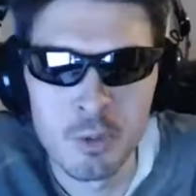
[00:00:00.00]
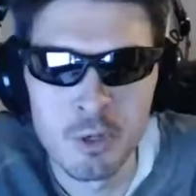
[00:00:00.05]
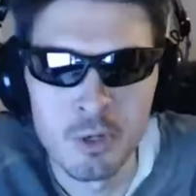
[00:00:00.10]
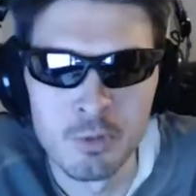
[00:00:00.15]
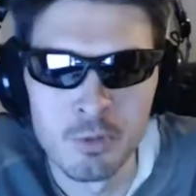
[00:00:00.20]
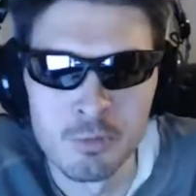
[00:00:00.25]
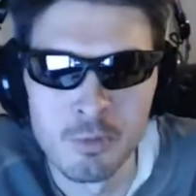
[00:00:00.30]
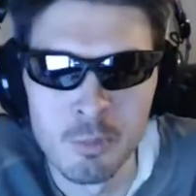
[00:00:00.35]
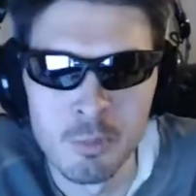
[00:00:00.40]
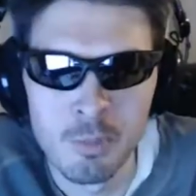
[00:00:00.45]

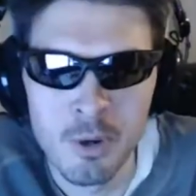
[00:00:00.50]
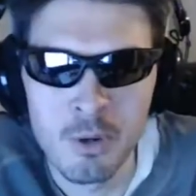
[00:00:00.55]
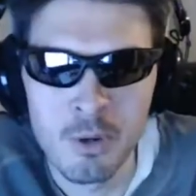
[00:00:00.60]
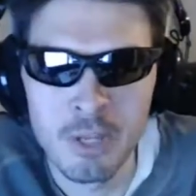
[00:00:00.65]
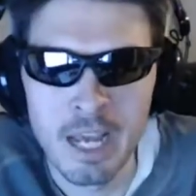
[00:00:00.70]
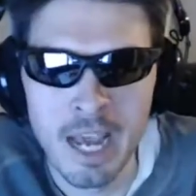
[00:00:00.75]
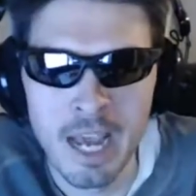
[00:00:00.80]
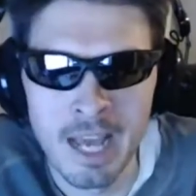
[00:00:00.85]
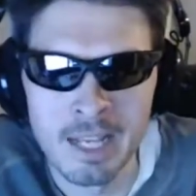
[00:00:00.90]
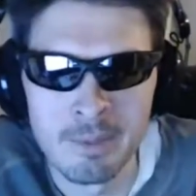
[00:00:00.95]
at football, they
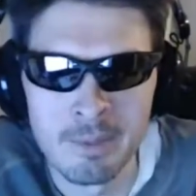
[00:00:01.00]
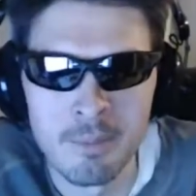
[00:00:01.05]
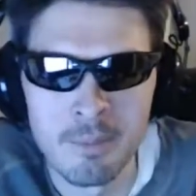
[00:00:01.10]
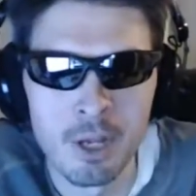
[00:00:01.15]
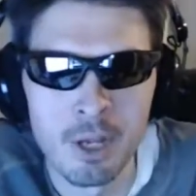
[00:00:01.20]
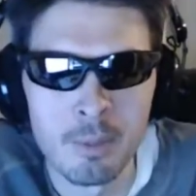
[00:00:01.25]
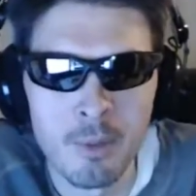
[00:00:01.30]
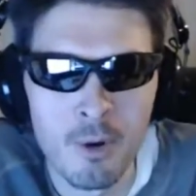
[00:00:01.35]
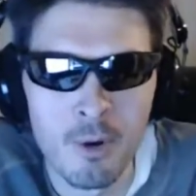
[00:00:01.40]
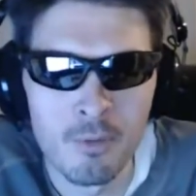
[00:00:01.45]
had to bring
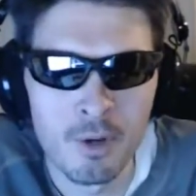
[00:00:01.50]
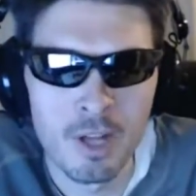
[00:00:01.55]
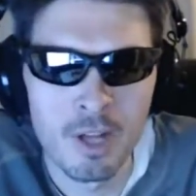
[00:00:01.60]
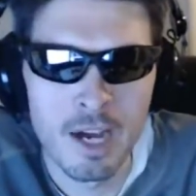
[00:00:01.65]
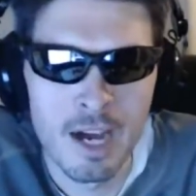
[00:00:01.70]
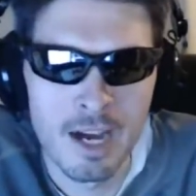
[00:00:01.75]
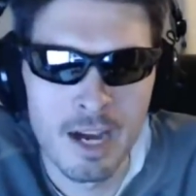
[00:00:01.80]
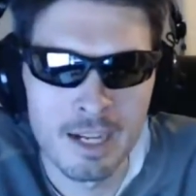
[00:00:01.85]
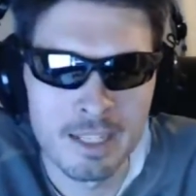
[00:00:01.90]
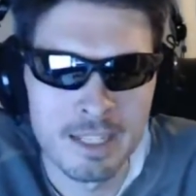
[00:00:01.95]
him over to
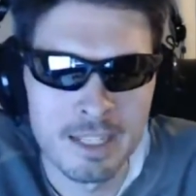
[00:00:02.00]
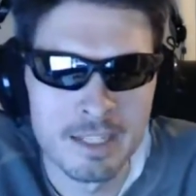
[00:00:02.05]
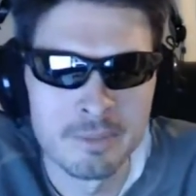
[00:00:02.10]
hockey.